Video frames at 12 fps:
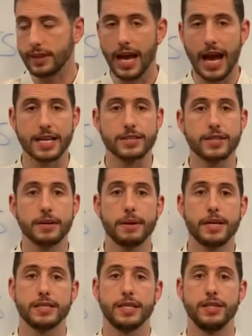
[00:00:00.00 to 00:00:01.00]
has the
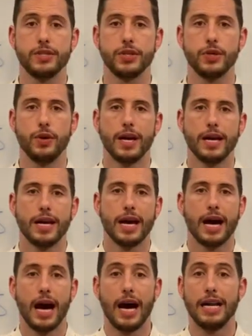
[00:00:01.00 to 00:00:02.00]
ability to
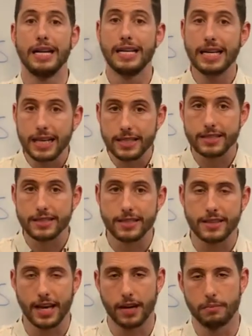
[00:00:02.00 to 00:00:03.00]
uh, list
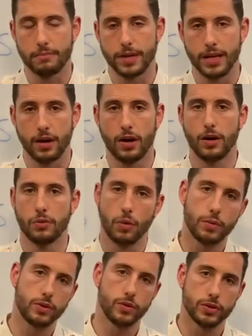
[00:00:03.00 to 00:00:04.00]
their company on what
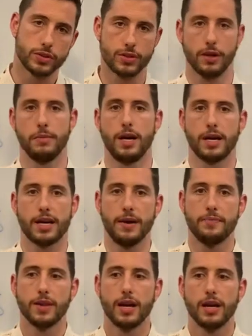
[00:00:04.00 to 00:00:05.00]
we call the stock
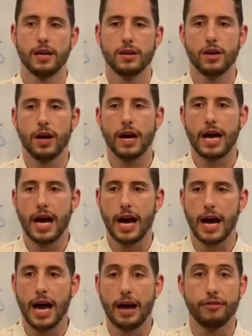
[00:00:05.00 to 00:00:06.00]
market. Not
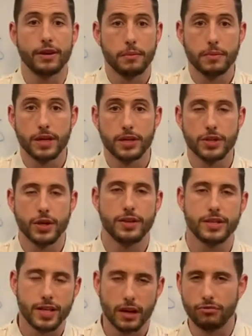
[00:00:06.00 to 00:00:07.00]
uh, every company can do it.
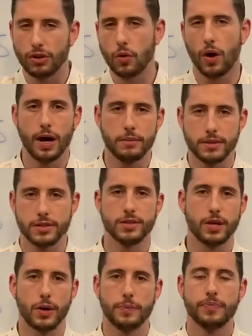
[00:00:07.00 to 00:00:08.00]
There's certain requirements and
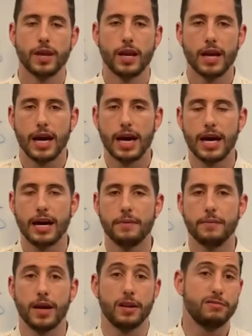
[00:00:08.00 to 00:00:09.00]
so on,
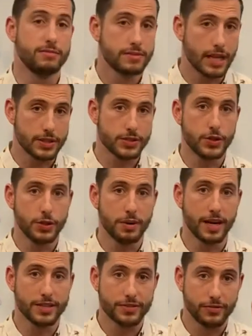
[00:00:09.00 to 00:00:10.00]
um, and that's too
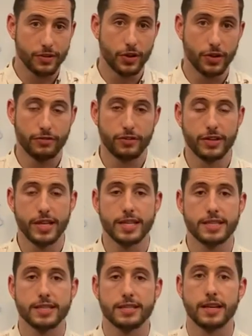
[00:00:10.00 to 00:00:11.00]
much for for
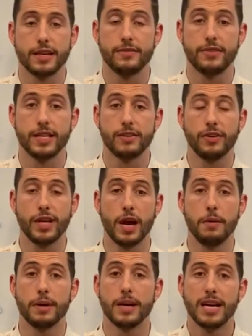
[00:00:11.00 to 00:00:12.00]
this for this
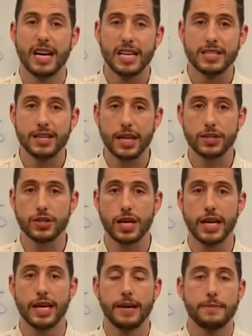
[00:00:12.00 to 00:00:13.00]
video. But
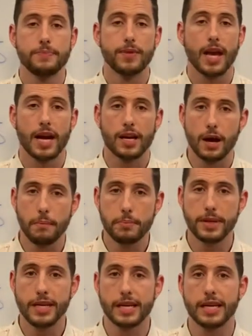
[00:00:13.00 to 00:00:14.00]
essentially, a
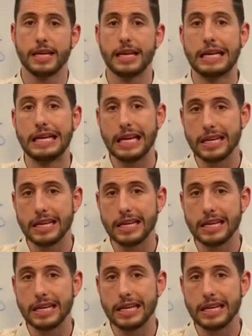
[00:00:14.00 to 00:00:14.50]
company can